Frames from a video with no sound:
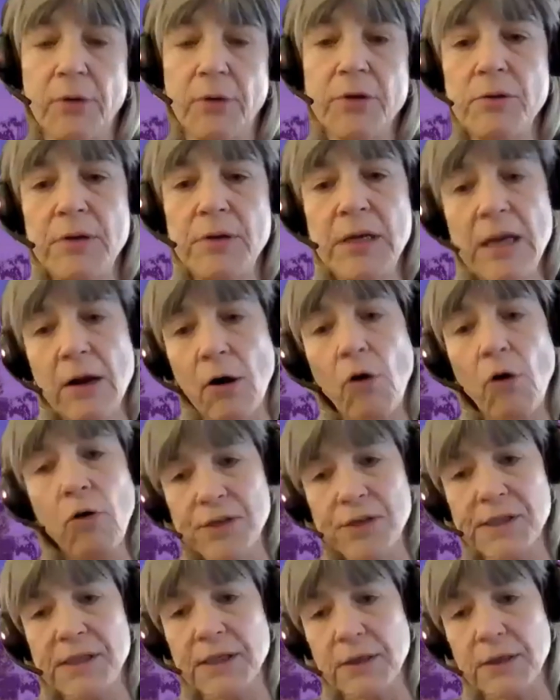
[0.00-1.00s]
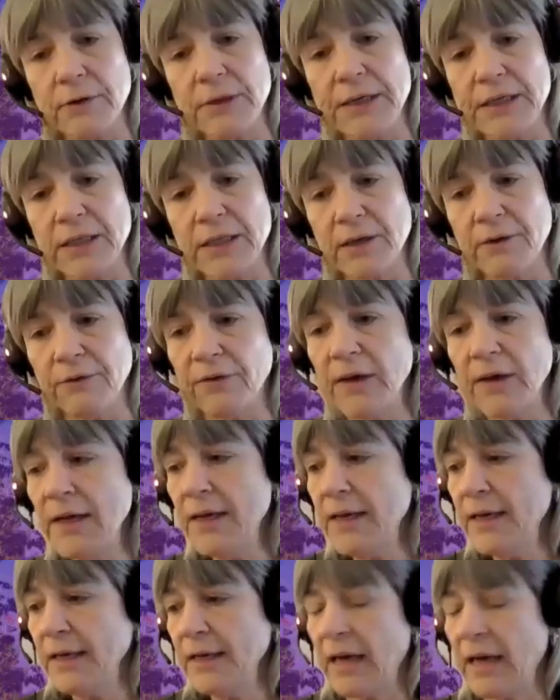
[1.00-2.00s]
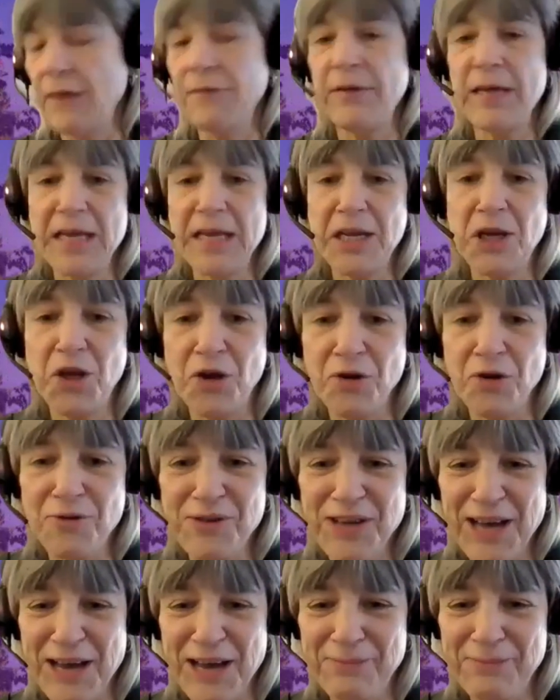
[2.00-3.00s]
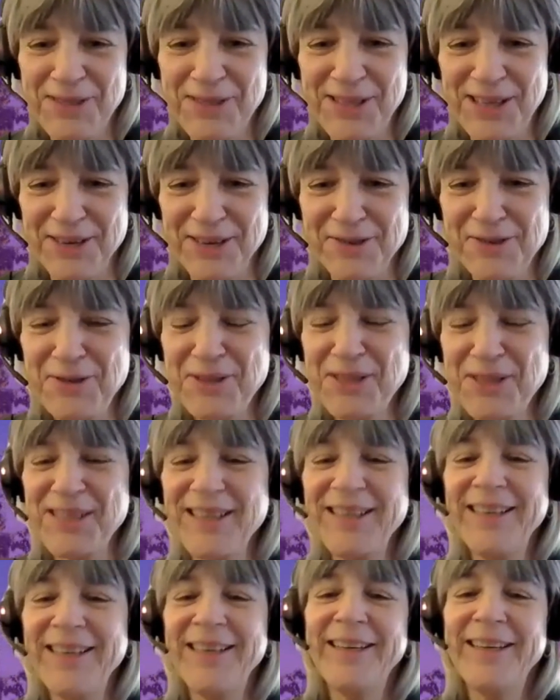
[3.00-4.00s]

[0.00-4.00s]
You know, you need a whole series of kind of EQ type skills,